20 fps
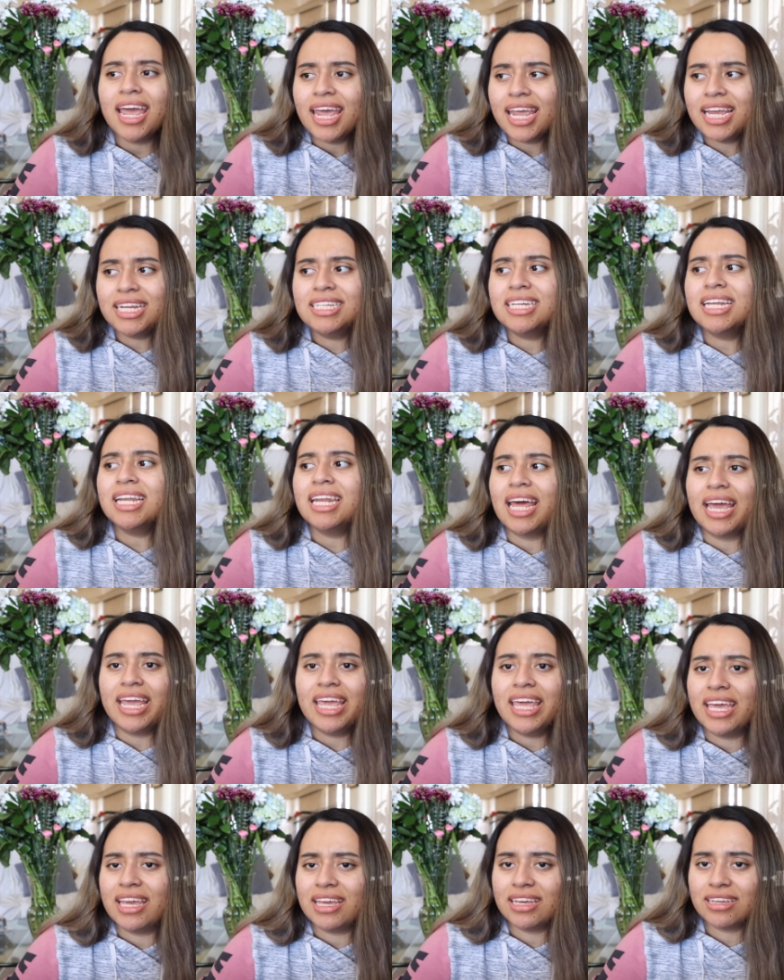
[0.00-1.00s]
he didn't
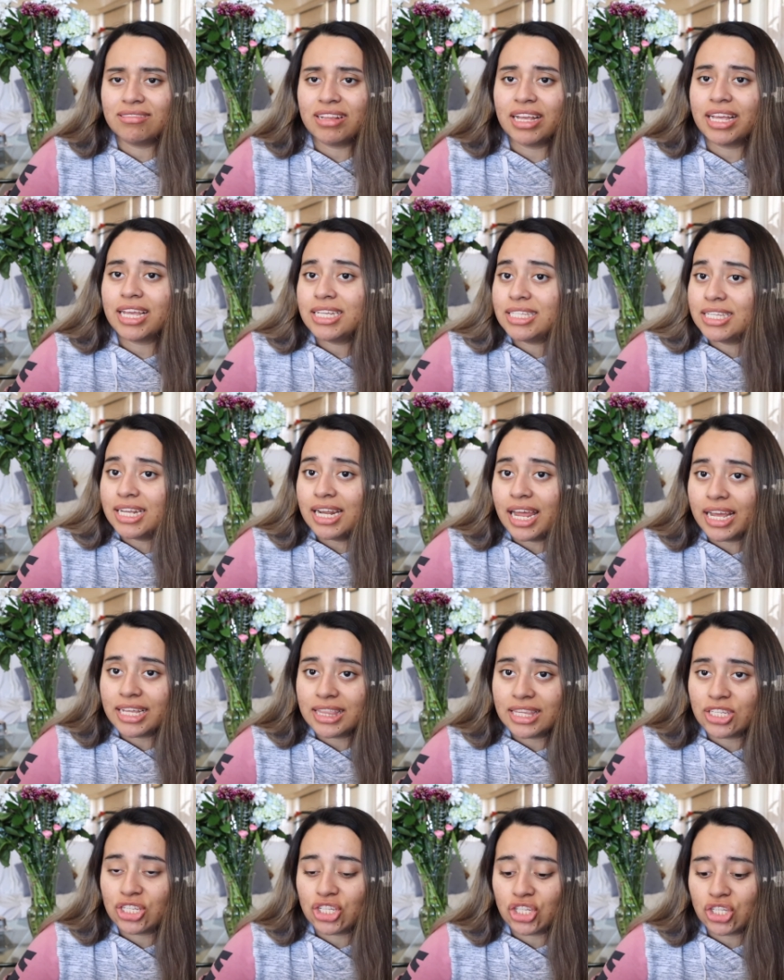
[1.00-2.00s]
like it like he didn't
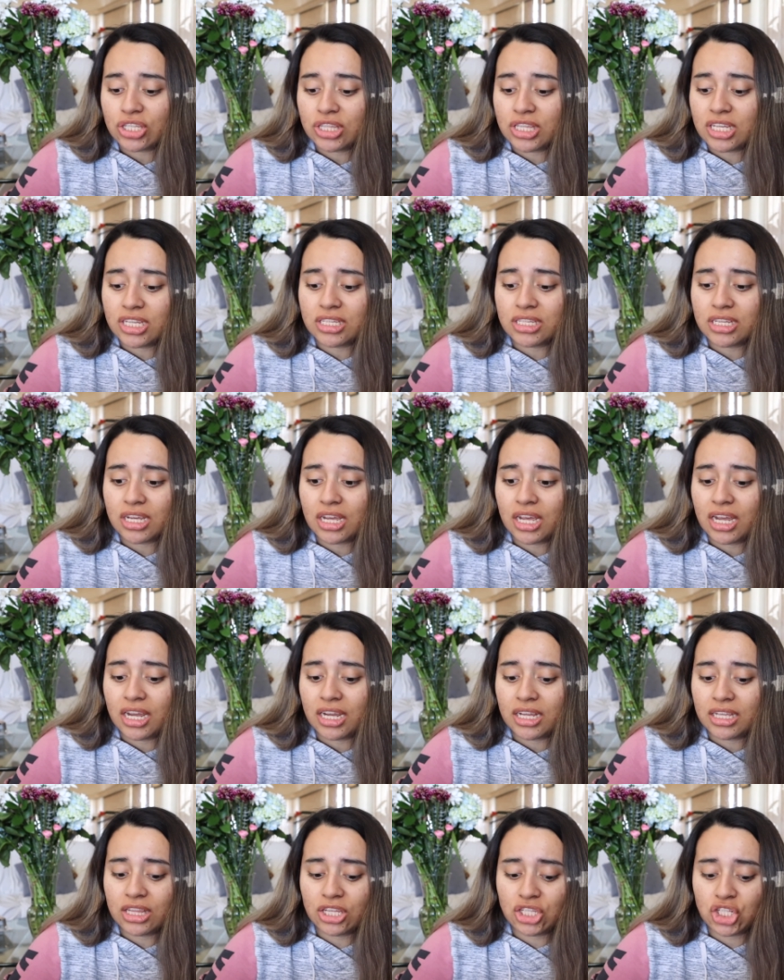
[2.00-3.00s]
like this this
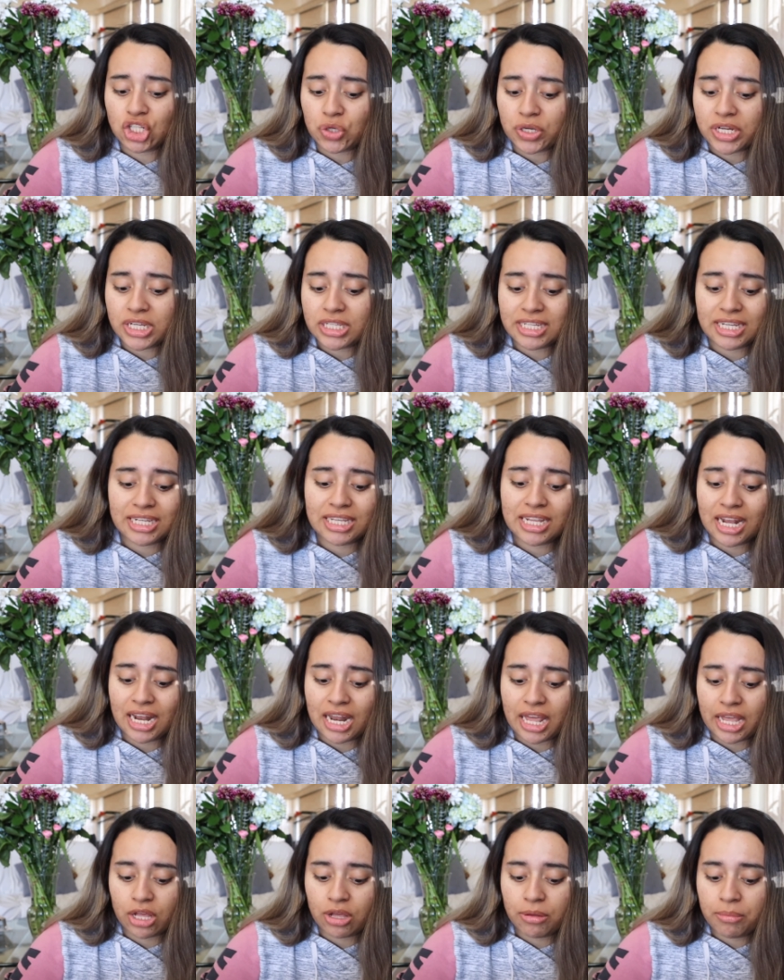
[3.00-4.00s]
like the treats he didn't
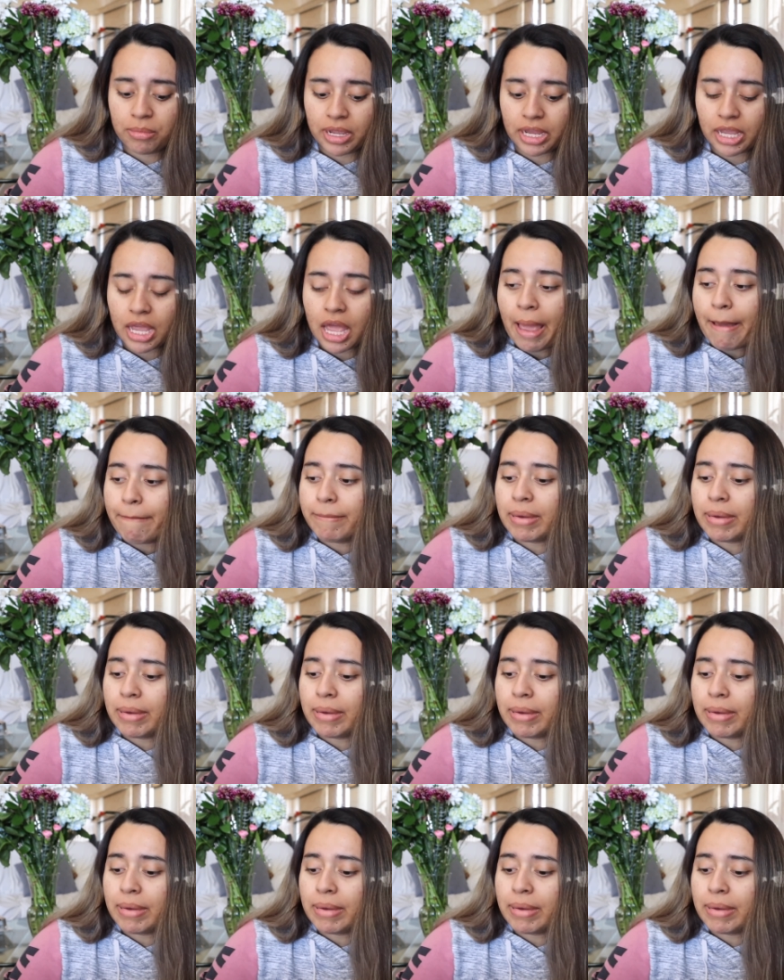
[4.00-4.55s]
like them like